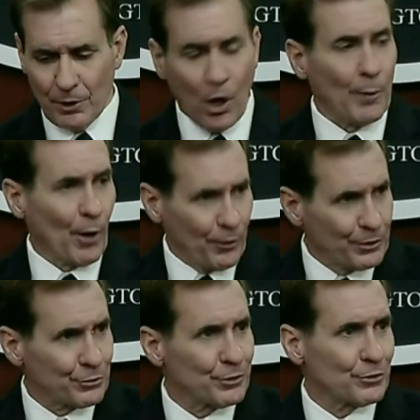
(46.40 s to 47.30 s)
harm our
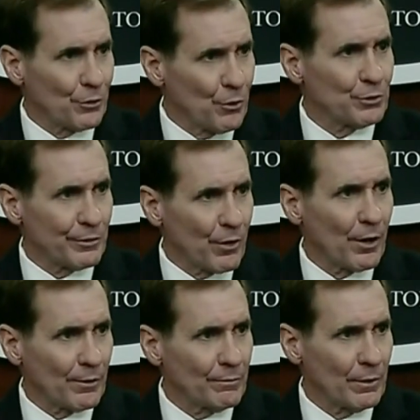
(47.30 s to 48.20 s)
interests or those of
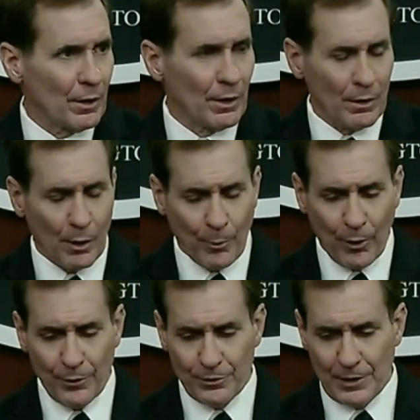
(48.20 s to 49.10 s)
our
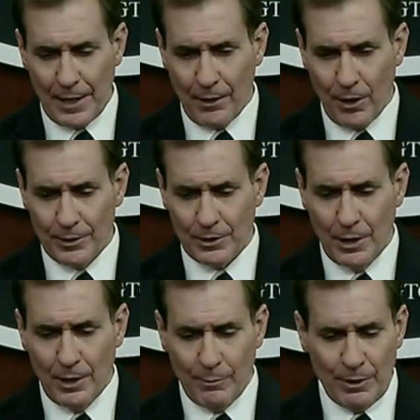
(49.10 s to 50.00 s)
partners and allies.
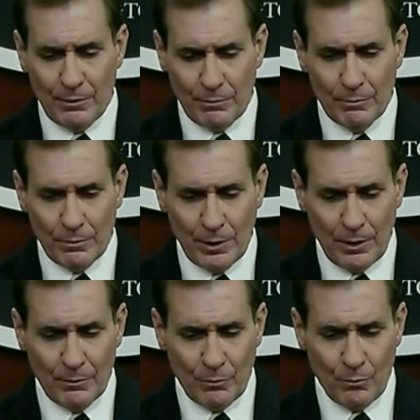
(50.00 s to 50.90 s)
I mean,
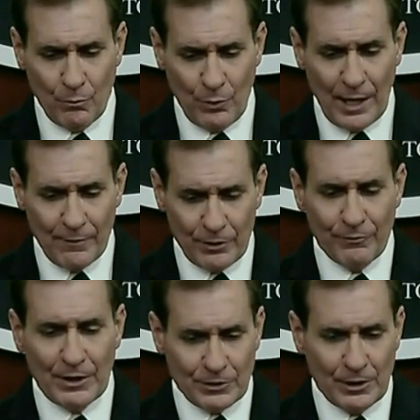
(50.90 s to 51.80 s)
we have a
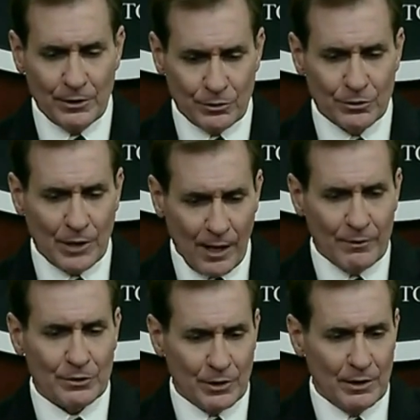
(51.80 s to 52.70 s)
vested interest,
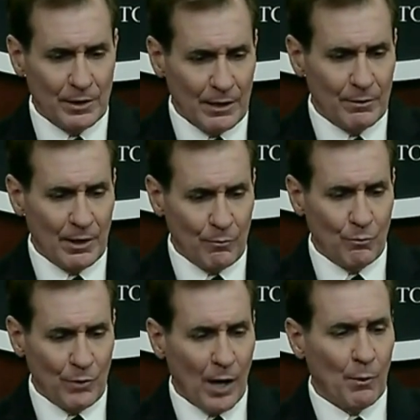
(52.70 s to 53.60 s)
obviously,
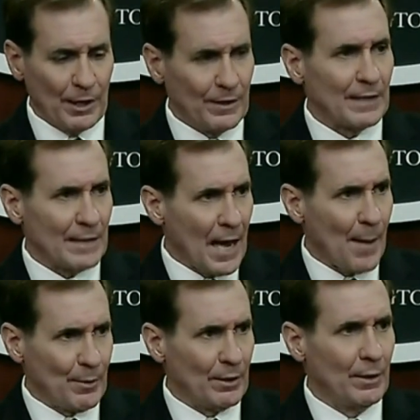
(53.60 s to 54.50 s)
in not wanting that to
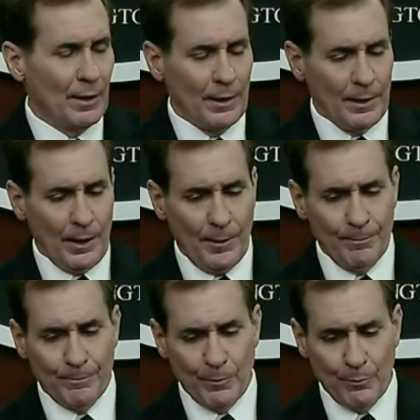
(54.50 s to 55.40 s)
happen.
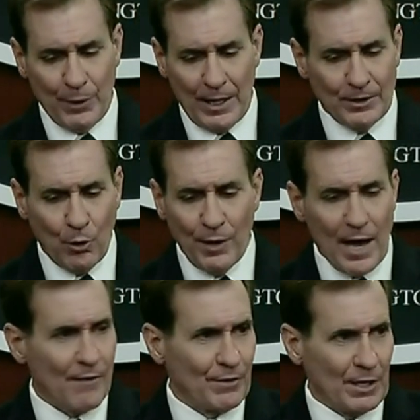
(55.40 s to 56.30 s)
But I don't
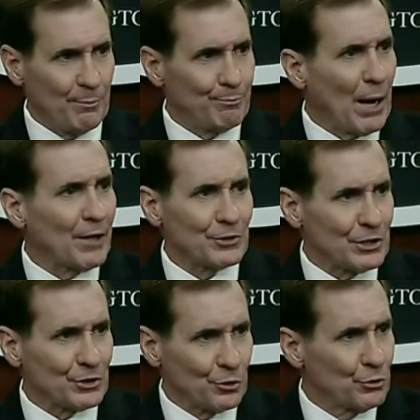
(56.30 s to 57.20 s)
have any
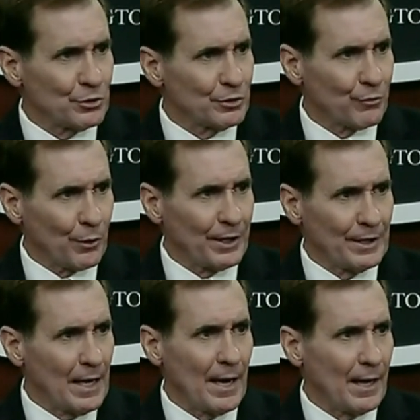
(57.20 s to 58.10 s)
policy solutions for you
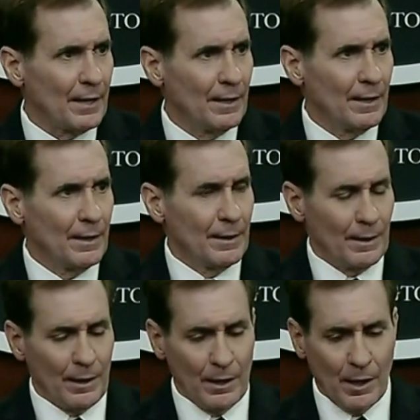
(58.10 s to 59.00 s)
today
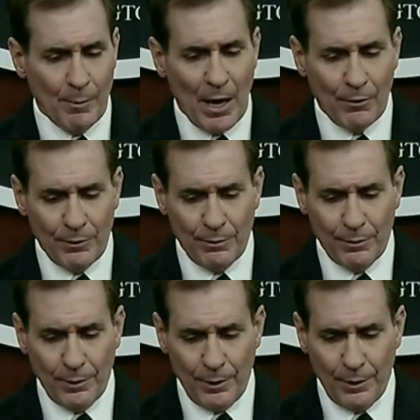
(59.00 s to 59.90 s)
about
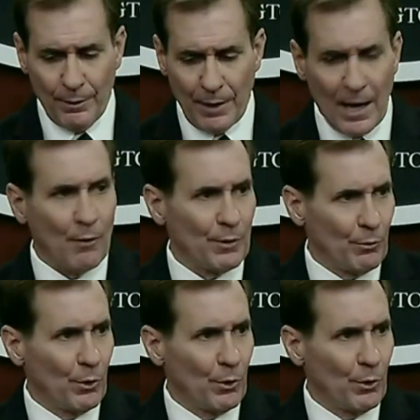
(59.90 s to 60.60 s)
how we